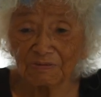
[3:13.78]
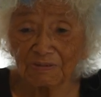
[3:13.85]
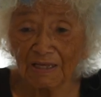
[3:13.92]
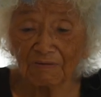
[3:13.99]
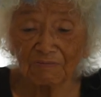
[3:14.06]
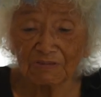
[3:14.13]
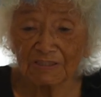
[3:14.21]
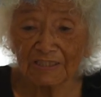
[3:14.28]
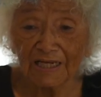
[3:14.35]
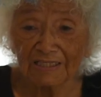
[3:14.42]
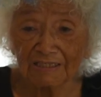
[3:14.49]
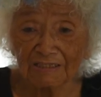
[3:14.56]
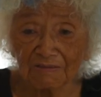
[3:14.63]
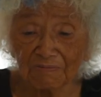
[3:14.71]
that was the
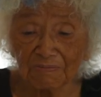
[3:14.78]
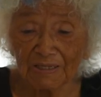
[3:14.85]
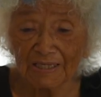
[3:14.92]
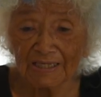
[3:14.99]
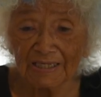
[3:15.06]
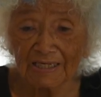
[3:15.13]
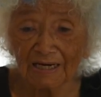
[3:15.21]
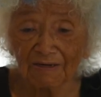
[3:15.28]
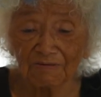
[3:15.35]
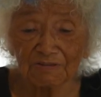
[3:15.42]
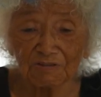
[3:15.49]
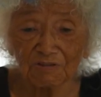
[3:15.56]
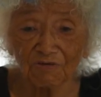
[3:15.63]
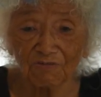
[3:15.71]
end of the bleeding. I
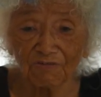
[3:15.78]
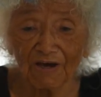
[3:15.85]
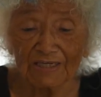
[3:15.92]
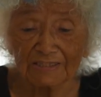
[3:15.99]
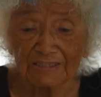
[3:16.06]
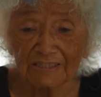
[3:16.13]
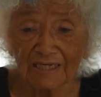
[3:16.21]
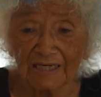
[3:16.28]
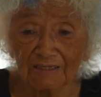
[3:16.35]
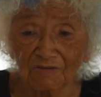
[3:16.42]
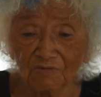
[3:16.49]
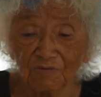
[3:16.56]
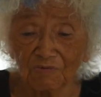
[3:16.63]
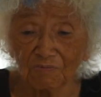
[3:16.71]
was so
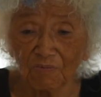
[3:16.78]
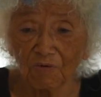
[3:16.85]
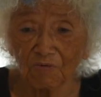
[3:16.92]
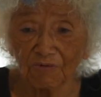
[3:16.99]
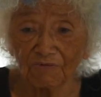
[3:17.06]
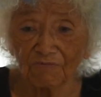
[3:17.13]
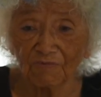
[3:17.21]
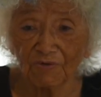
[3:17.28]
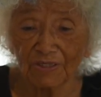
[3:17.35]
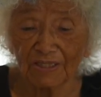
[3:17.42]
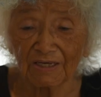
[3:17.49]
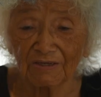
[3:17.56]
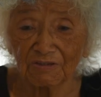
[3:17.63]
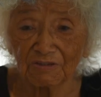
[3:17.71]
fascinated with both of them, what
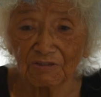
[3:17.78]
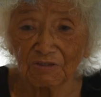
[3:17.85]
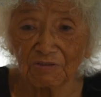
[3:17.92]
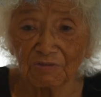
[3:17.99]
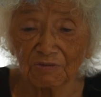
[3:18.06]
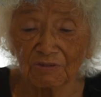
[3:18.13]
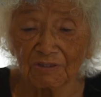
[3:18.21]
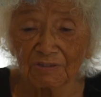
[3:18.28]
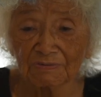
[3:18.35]
they could do.